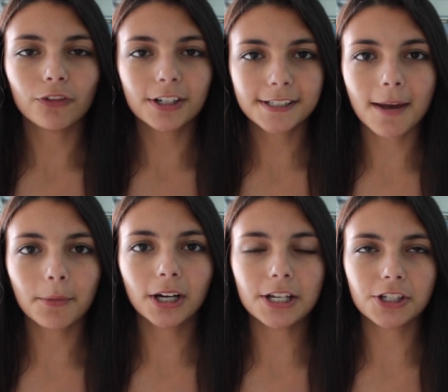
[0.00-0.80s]
for
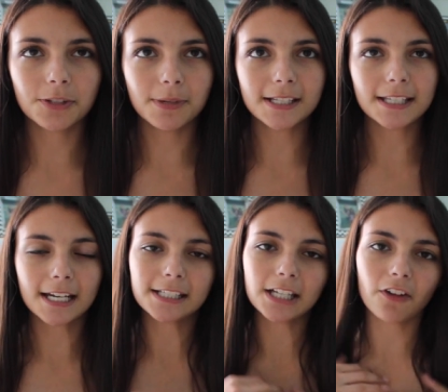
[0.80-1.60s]
summer, it just means
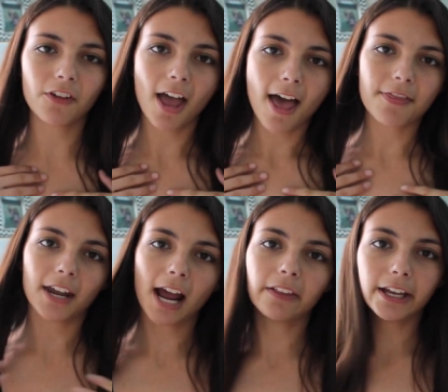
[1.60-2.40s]
that it's stuff
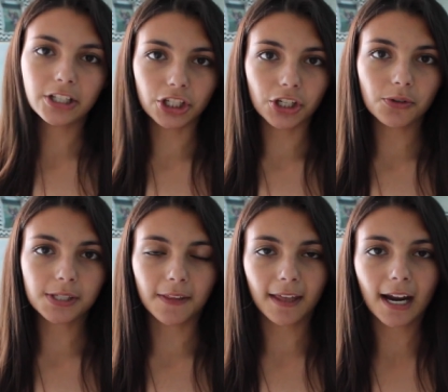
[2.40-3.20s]
that I like to
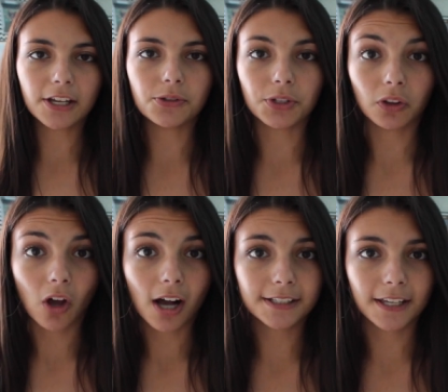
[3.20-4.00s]
use and that I use a
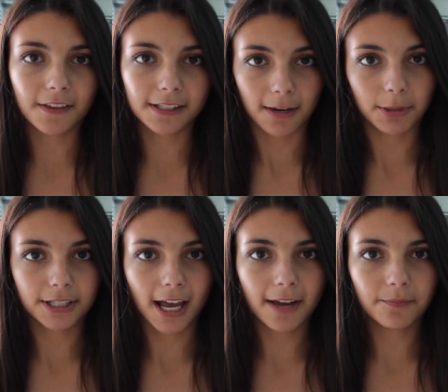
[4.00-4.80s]
lot in the
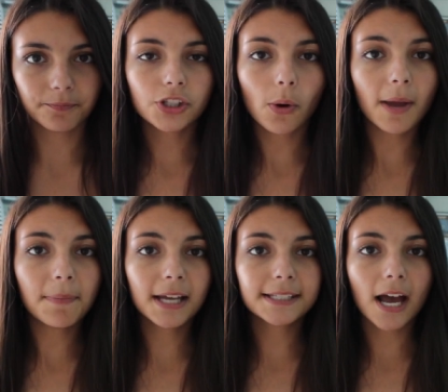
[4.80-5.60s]
summertime. So I
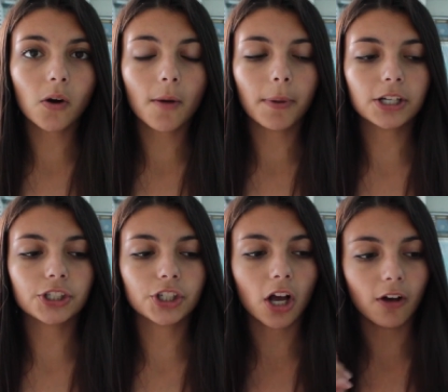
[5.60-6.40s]
picked out a
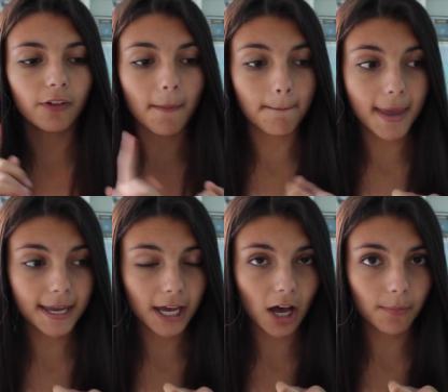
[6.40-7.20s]
bunch of
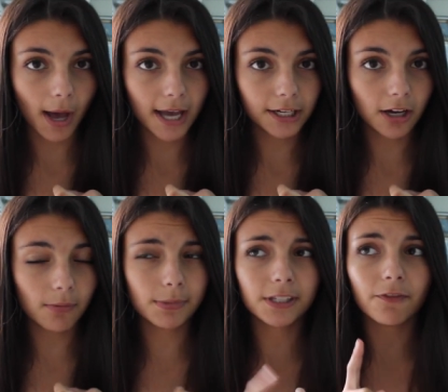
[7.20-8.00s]
makeup
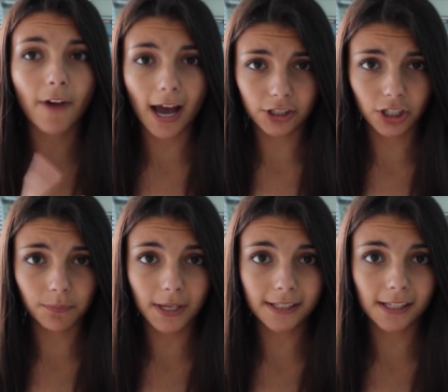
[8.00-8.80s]
items,
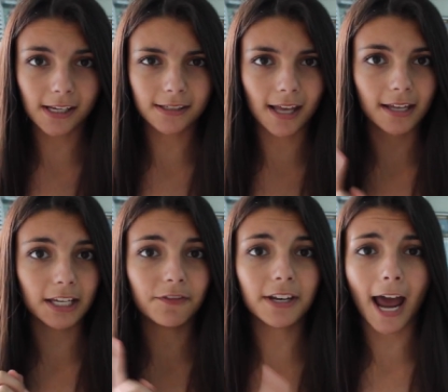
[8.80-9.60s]
fashion pieces, and
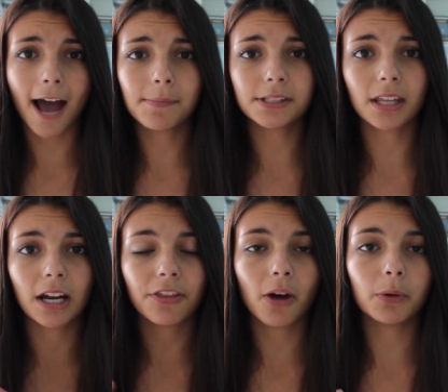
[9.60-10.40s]
even apps that
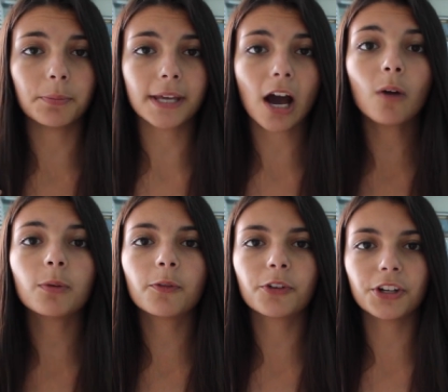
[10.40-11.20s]
I thought would be
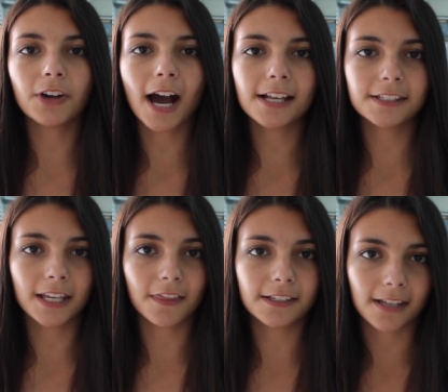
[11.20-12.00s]
helpful for you guys
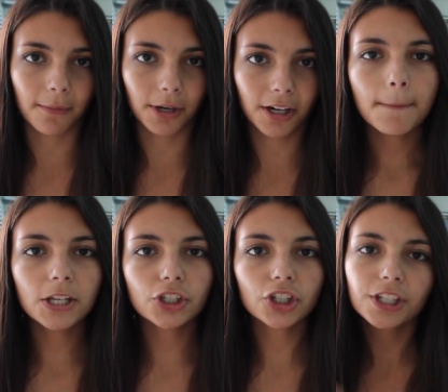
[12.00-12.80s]
in the summer.
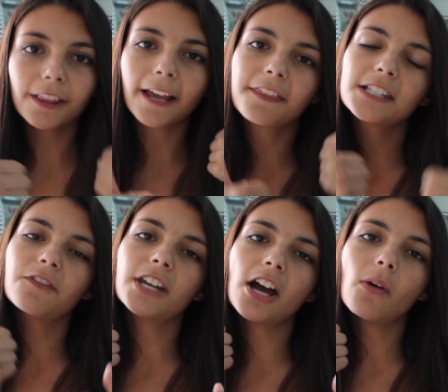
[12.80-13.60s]
Be sure to like this
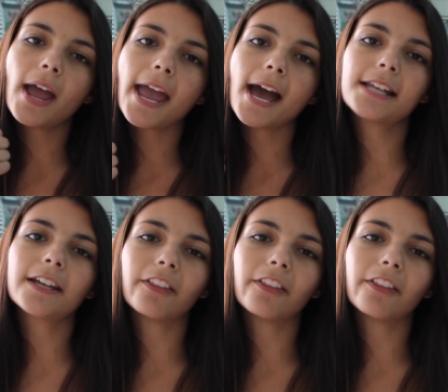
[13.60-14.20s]
video and